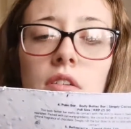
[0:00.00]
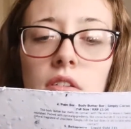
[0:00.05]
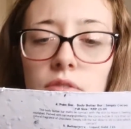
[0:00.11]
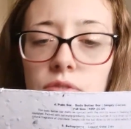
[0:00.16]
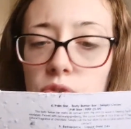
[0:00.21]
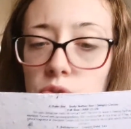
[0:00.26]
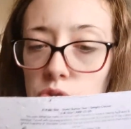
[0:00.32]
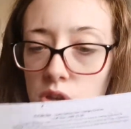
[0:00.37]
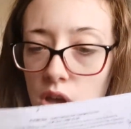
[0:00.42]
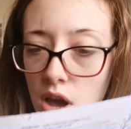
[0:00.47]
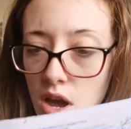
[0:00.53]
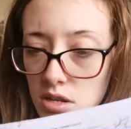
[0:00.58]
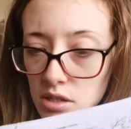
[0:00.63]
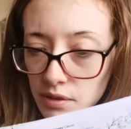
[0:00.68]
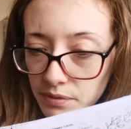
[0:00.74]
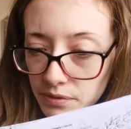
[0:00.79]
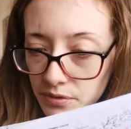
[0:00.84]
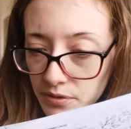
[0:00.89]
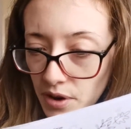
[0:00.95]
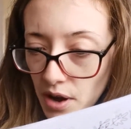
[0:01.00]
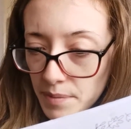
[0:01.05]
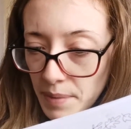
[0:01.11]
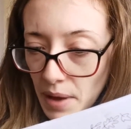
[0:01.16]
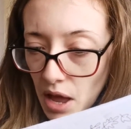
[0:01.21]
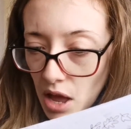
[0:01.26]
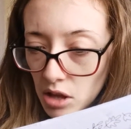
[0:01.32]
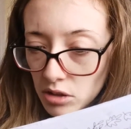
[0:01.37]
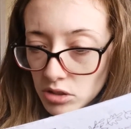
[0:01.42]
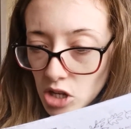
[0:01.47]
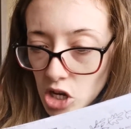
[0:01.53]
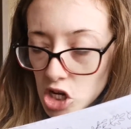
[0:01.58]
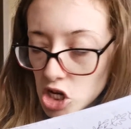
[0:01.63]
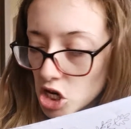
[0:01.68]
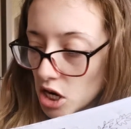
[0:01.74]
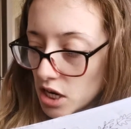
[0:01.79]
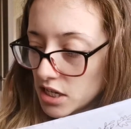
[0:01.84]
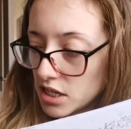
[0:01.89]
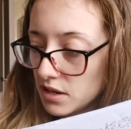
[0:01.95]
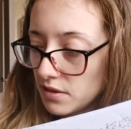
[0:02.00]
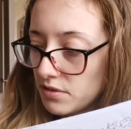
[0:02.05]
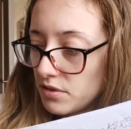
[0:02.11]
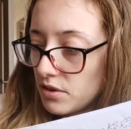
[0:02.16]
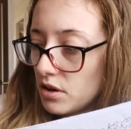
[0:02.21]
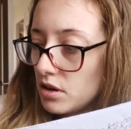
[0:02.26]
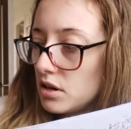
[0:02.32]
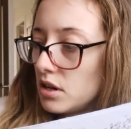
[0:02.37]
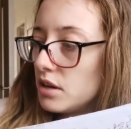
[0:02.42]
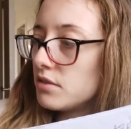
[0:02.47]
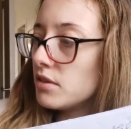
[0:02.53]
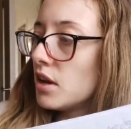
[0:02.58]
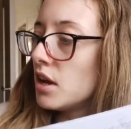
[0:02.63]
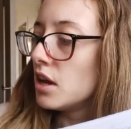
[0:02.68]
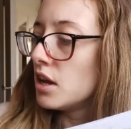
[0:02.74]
Full size, £5.95.